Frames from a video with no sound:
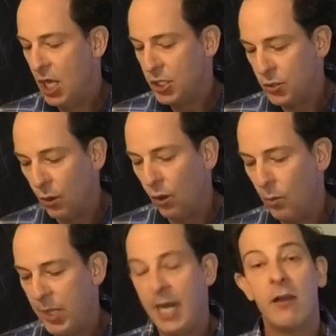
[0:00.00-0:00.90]
to all
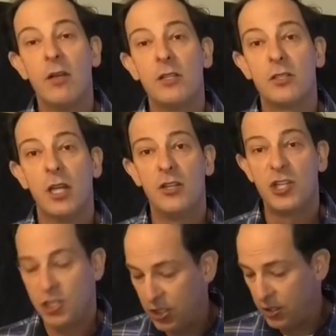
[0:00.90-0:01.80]
parents and
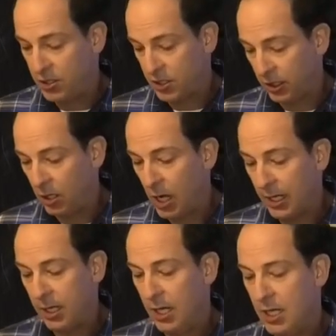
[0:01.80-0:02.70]
students
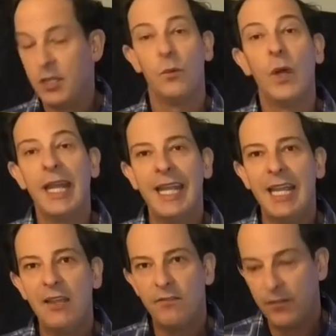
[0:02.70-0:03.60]
alike that we're
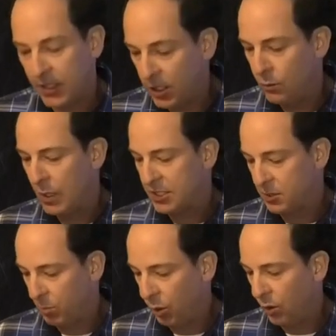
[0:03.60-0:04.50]
here for you, we're
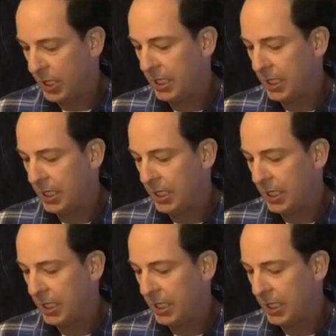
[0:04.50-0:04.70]
supporting